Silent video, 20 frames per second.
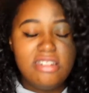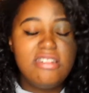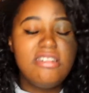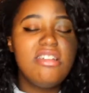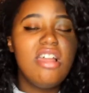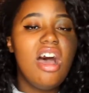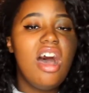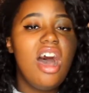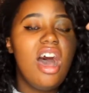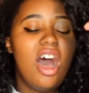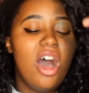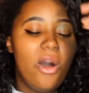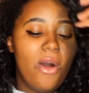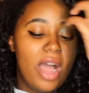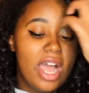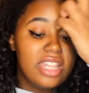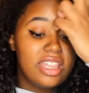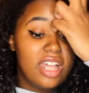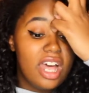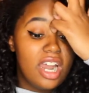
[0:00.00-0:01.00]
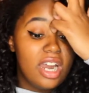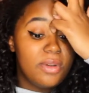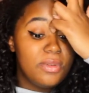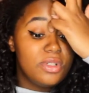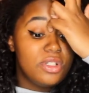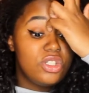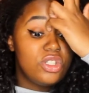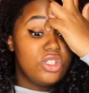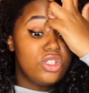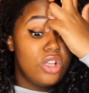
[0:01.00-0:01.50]
no, I thought I
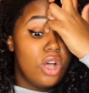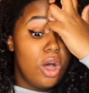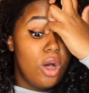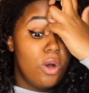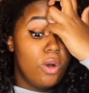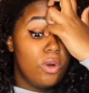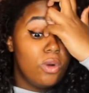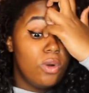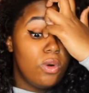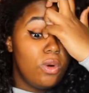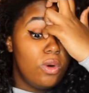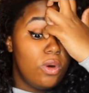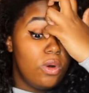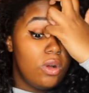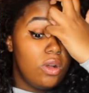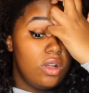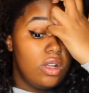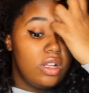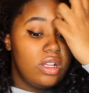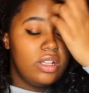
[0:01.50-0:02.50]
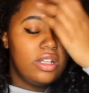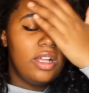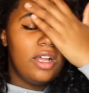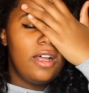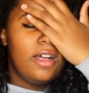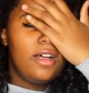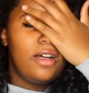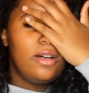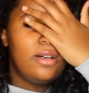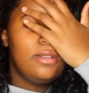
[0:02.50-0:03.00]
was so cool.
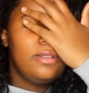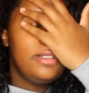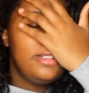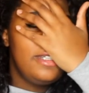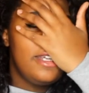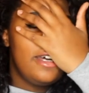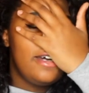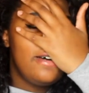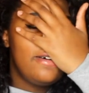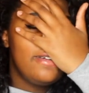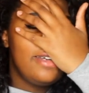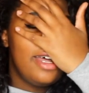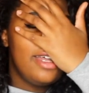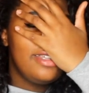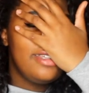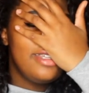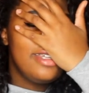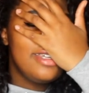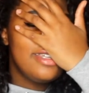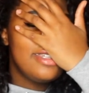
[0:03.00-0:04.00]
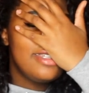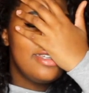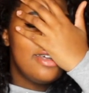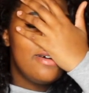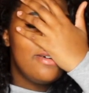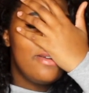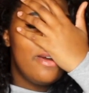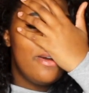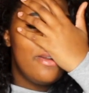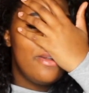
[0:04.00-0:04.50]
Oh no, not this,
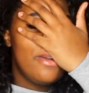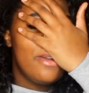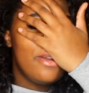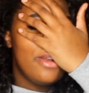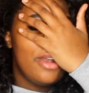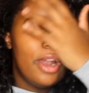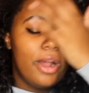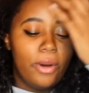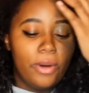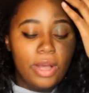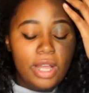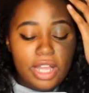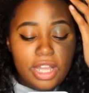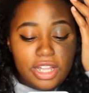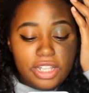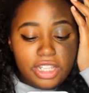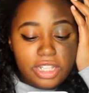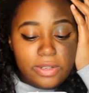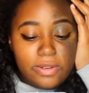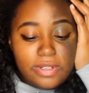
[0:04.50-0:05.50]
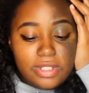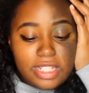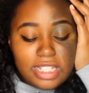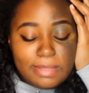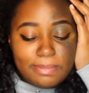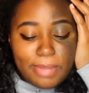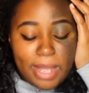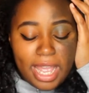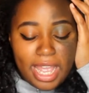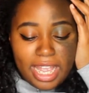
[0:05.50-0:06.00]
no, no, no, no, no. There was
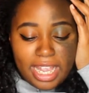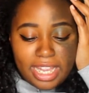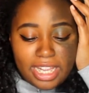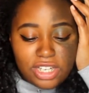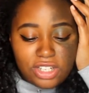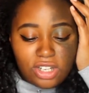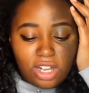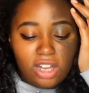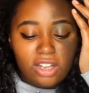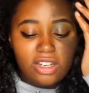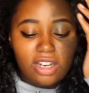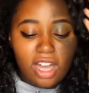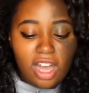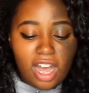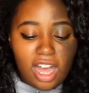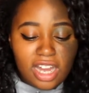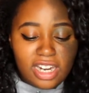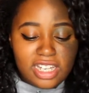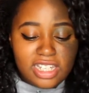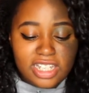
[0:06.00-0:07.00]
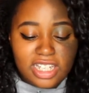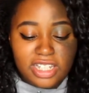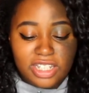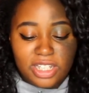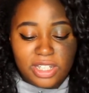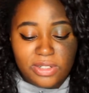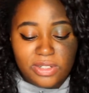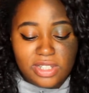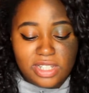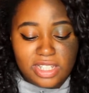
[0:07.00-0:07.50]
this page called Hottest and
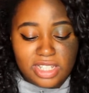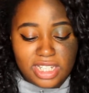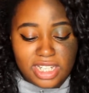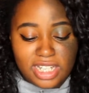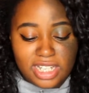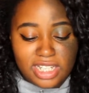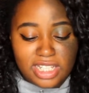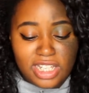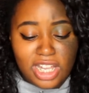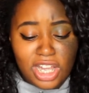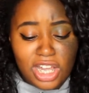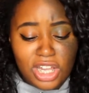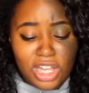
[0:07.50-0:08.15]
Cutest Teens